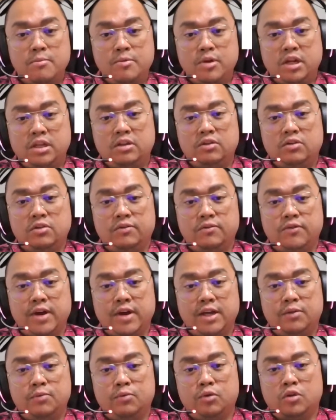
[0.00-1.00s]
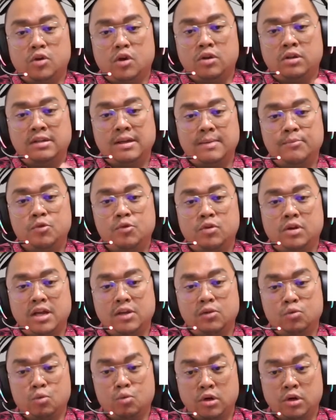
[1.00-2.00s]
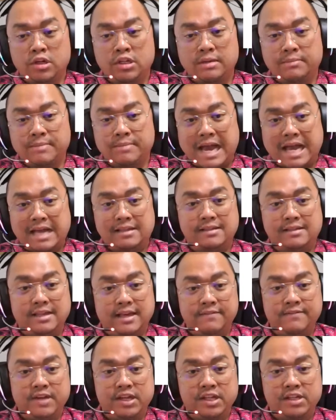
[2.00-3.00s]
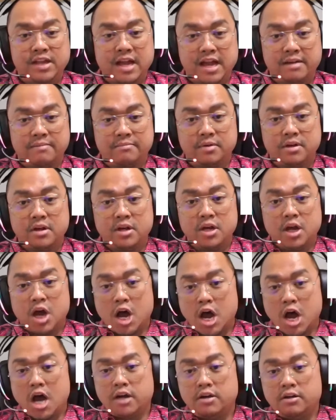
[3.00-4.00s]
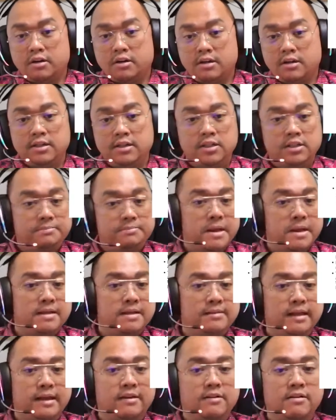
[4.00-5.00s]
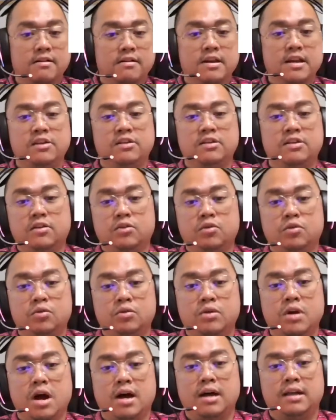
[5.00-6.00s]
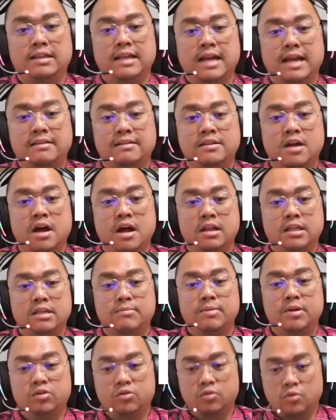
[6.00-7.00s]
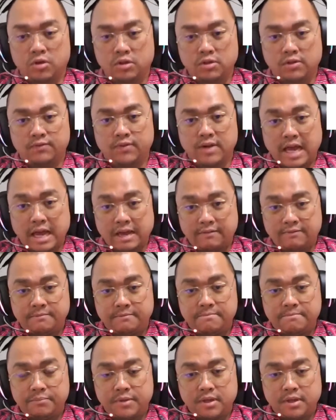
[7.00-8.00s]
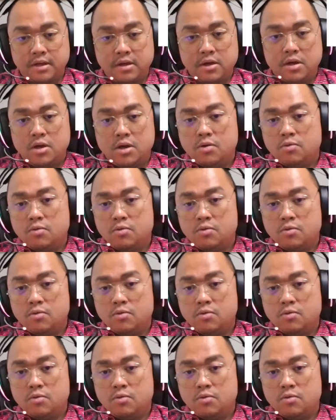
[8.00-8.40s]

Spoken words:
So most communities of faith would conceptualize worship as giving time, honor, space, and recognition to God as the ultimate source of life.